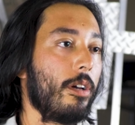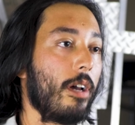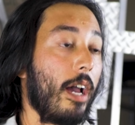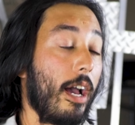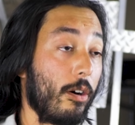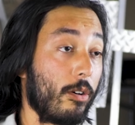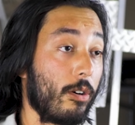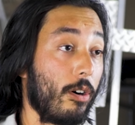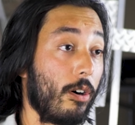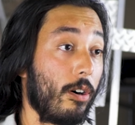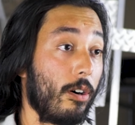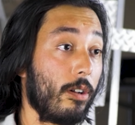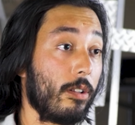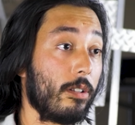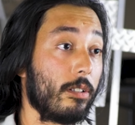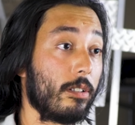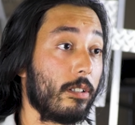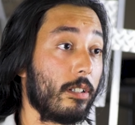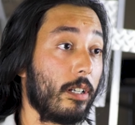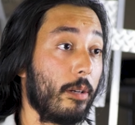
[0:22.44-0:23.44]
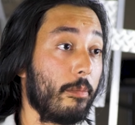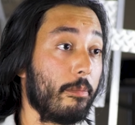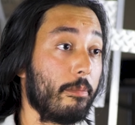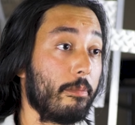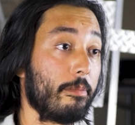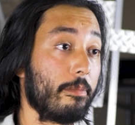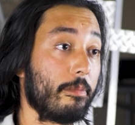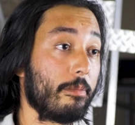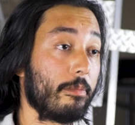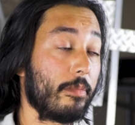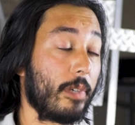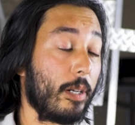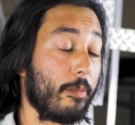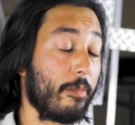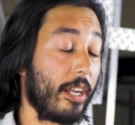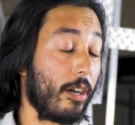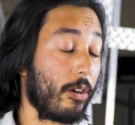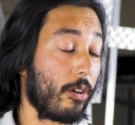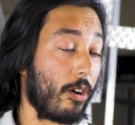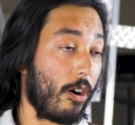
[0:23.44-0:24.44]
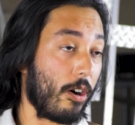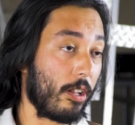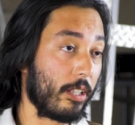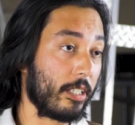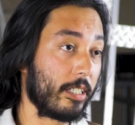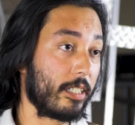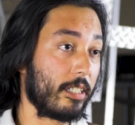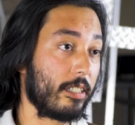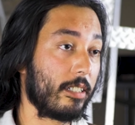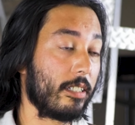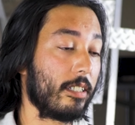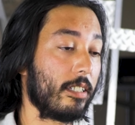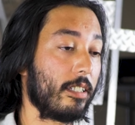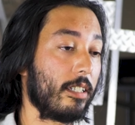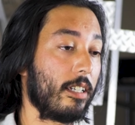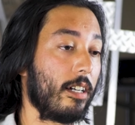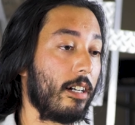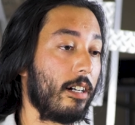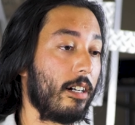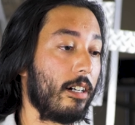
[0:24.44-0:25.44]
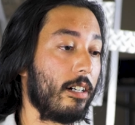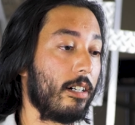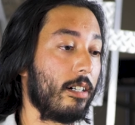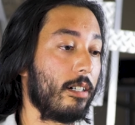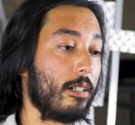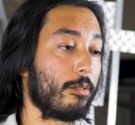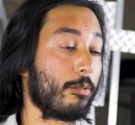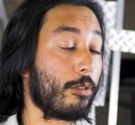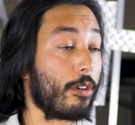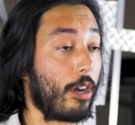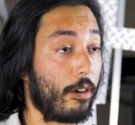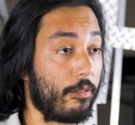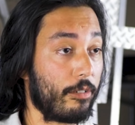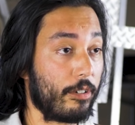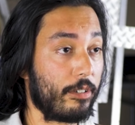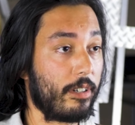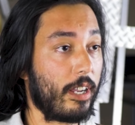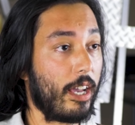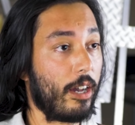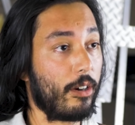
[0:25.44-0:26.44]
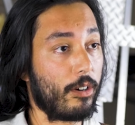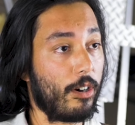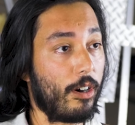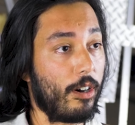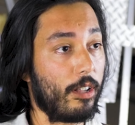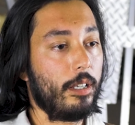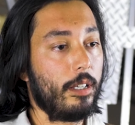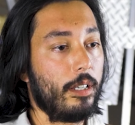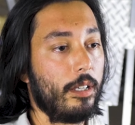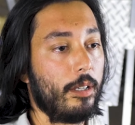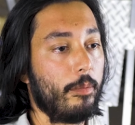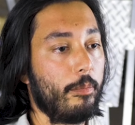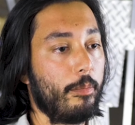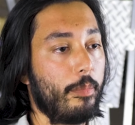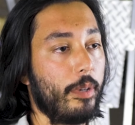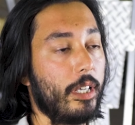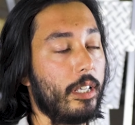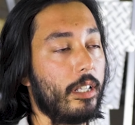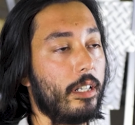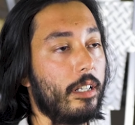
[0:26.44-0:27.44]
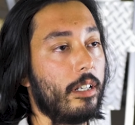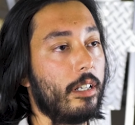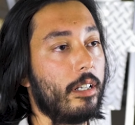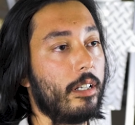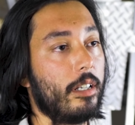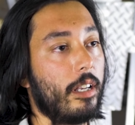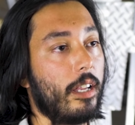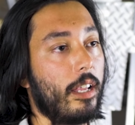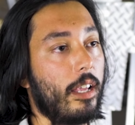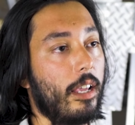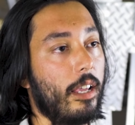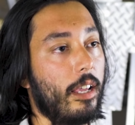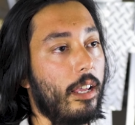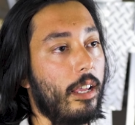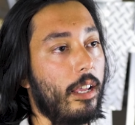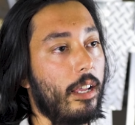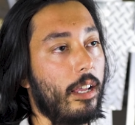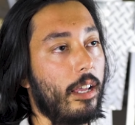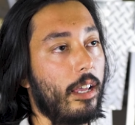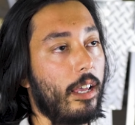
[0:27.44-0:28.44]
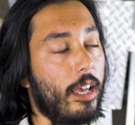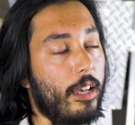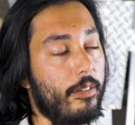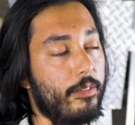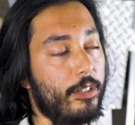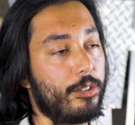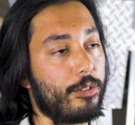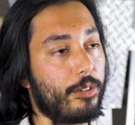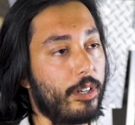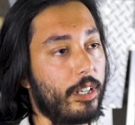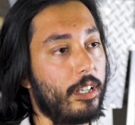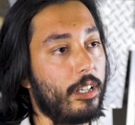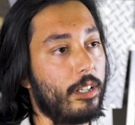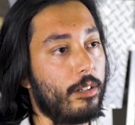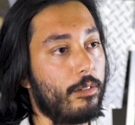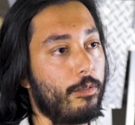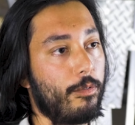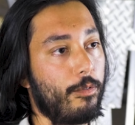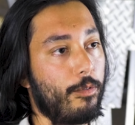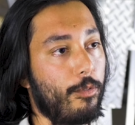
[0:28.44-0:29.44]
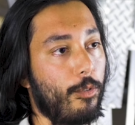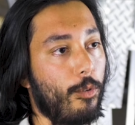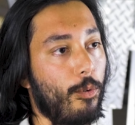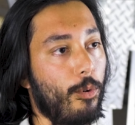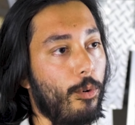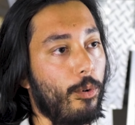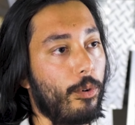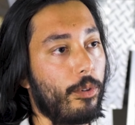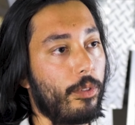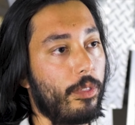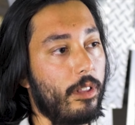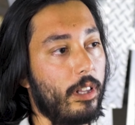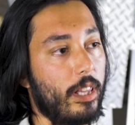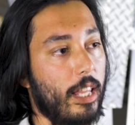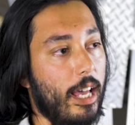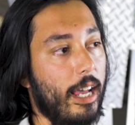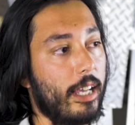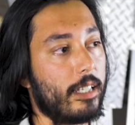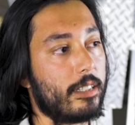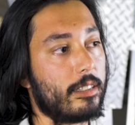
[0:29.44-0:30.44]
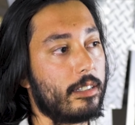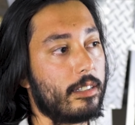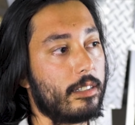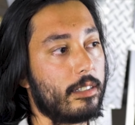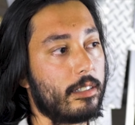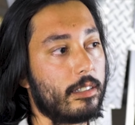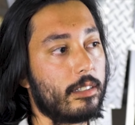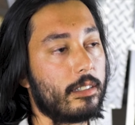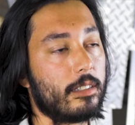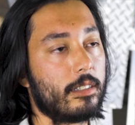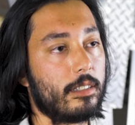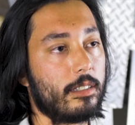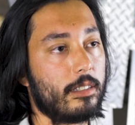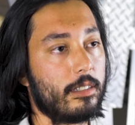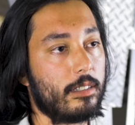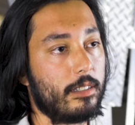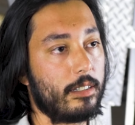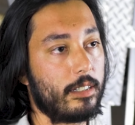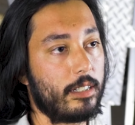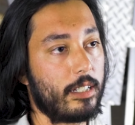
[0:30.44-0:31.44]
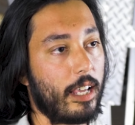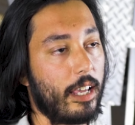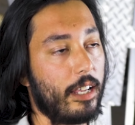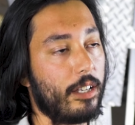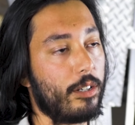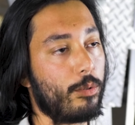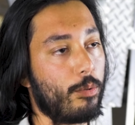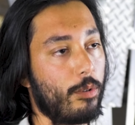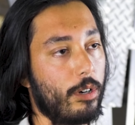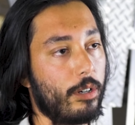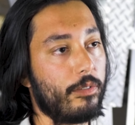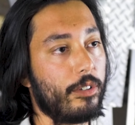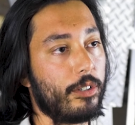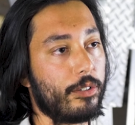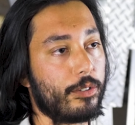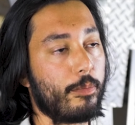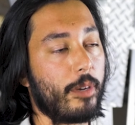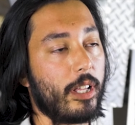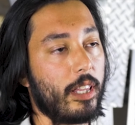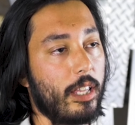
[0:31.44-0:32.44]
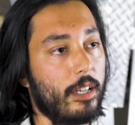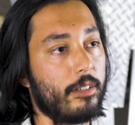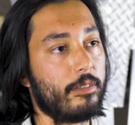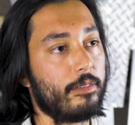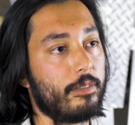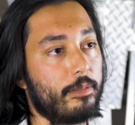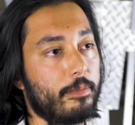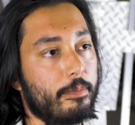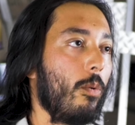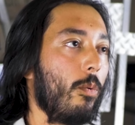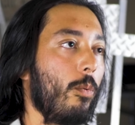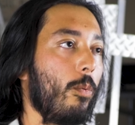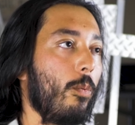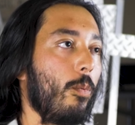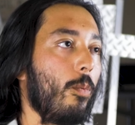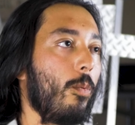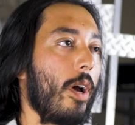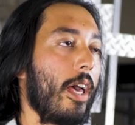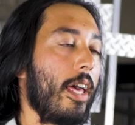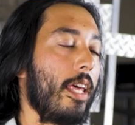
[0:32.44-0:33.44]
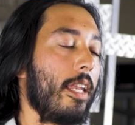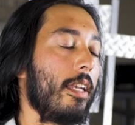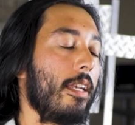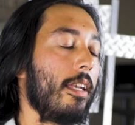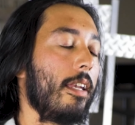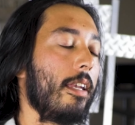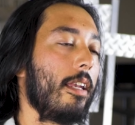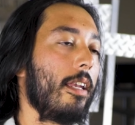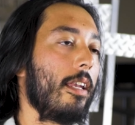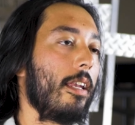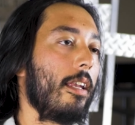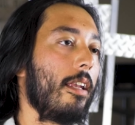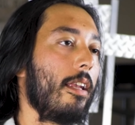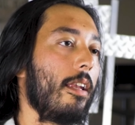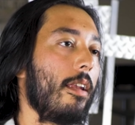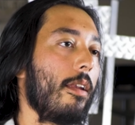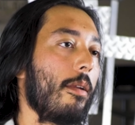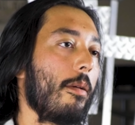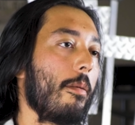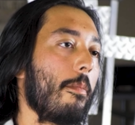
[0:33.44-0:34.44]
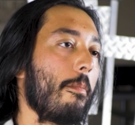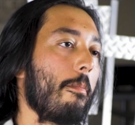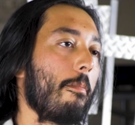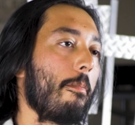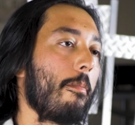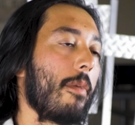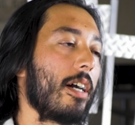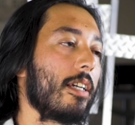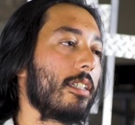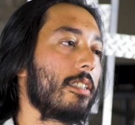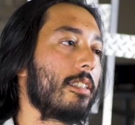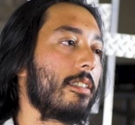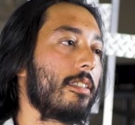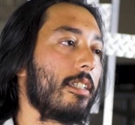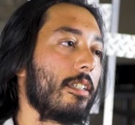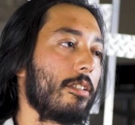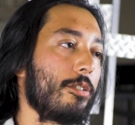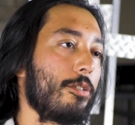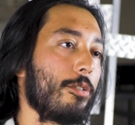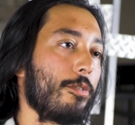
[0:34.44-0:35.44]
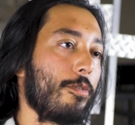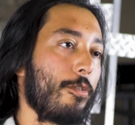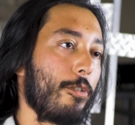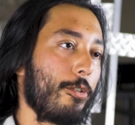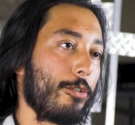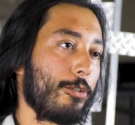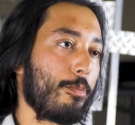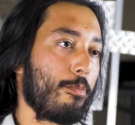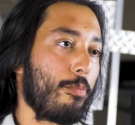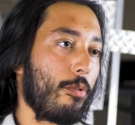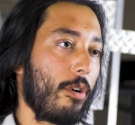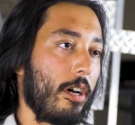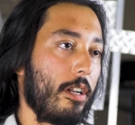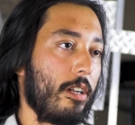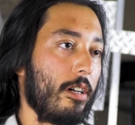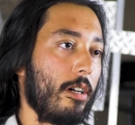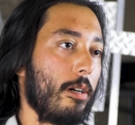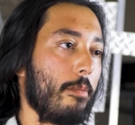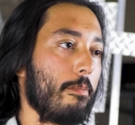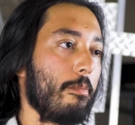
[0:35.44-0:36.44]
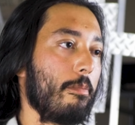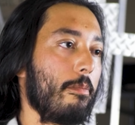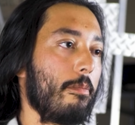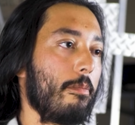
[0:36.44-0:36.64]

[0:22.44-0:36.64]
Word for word: alcohol. I'm, I'm an alcoholic, uh, recovered alcoholic. Been heavy drinking for the last 10, 12 years of my life. When my sister first brought up